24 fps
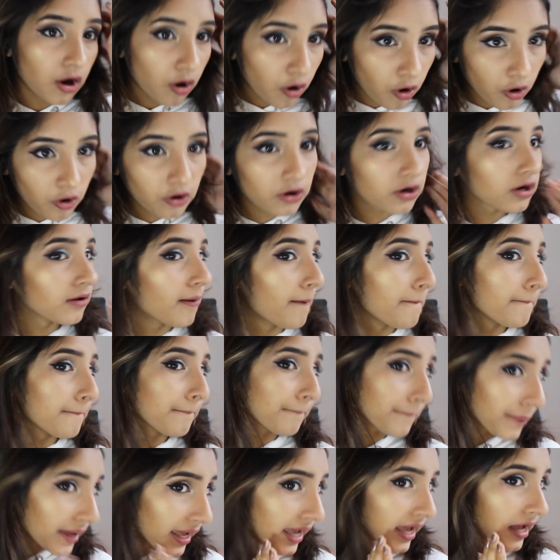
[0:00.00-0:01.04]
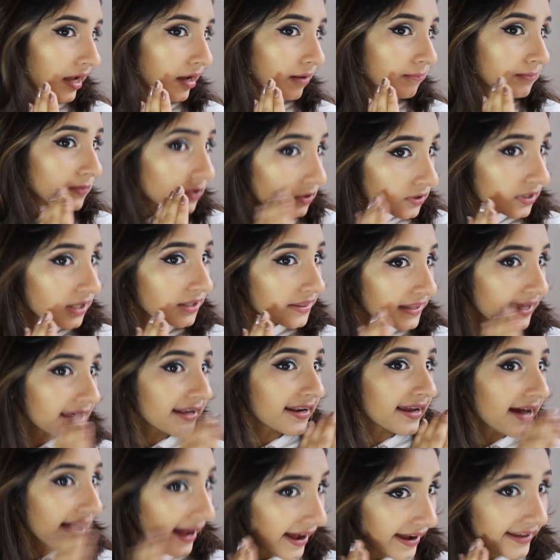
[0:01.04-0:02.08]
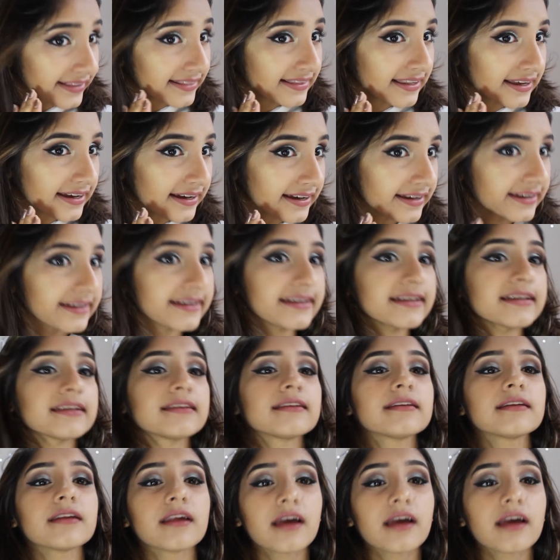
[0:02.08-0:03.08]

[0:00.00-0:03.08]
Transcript: Or bam, look at that highlight.